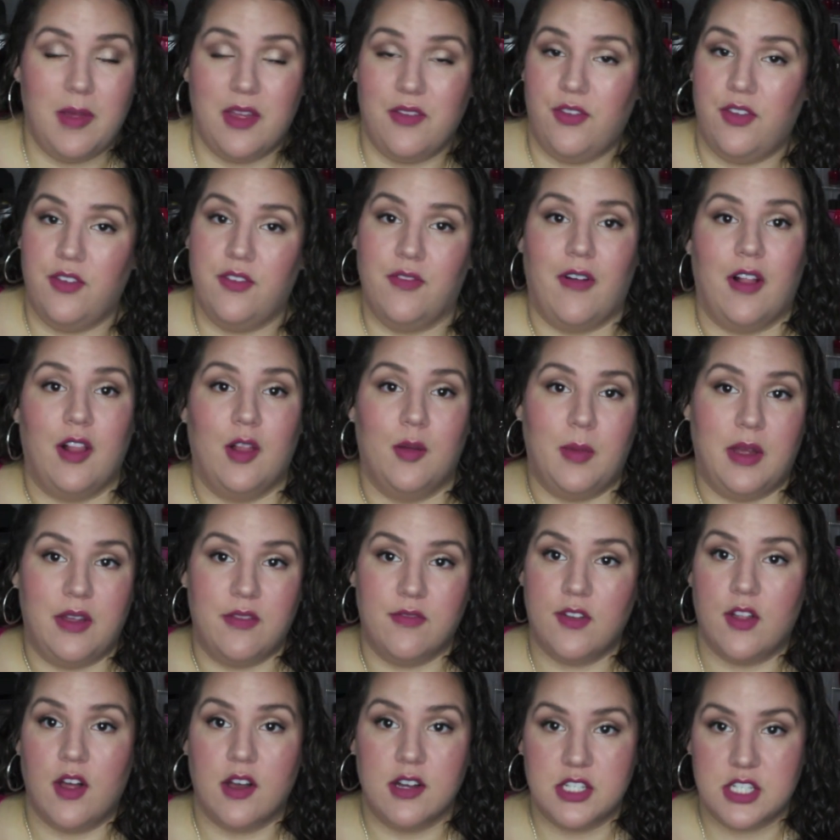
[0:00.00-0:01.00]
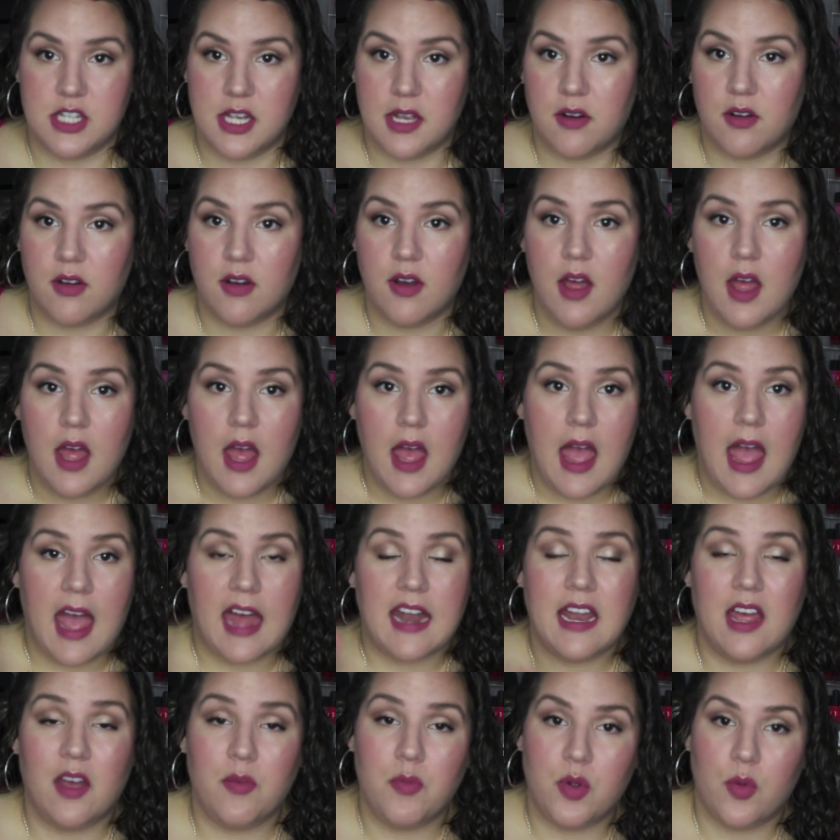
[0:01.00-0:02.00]
If you follow my vlog channel
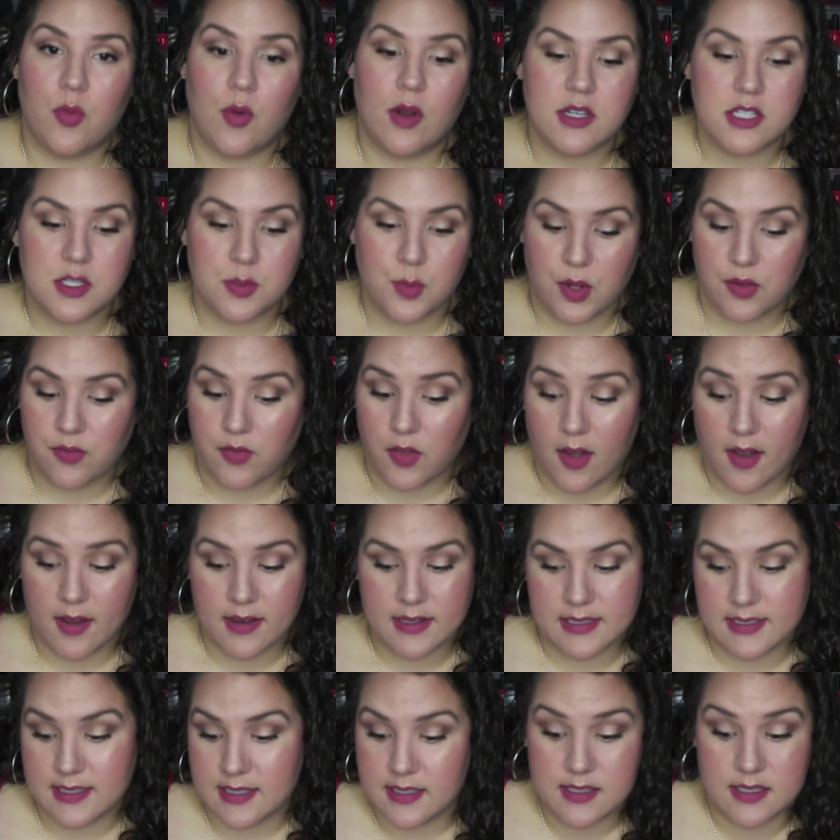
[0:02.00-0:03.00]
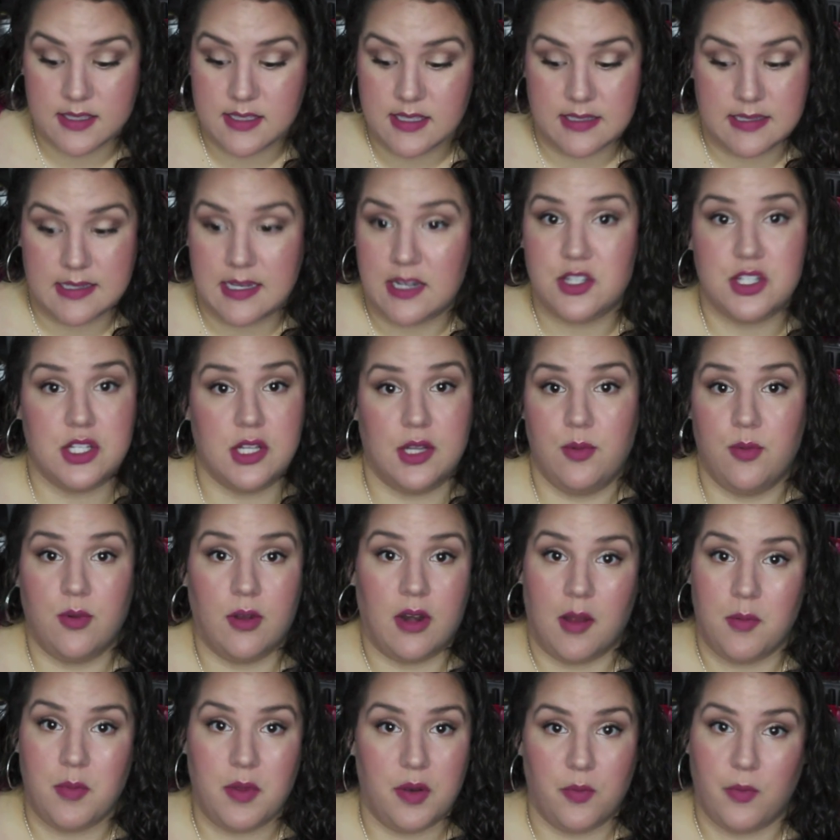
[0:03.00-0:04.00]
and have been watching my vlogs, this is essentially
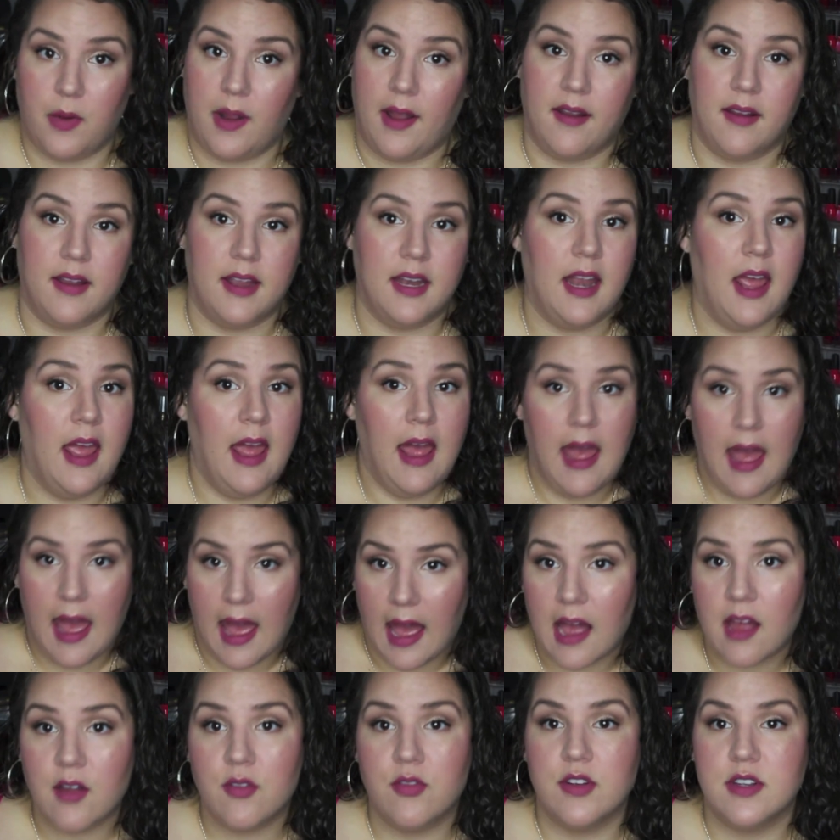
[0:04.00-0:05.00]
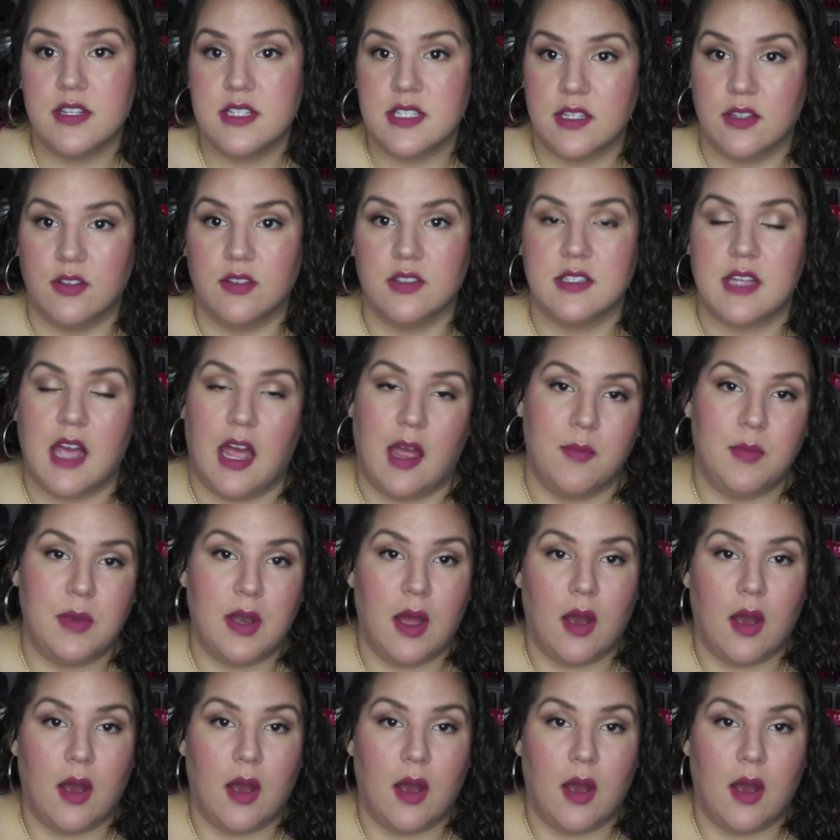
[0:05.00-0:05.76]
what I've been wearing every single time.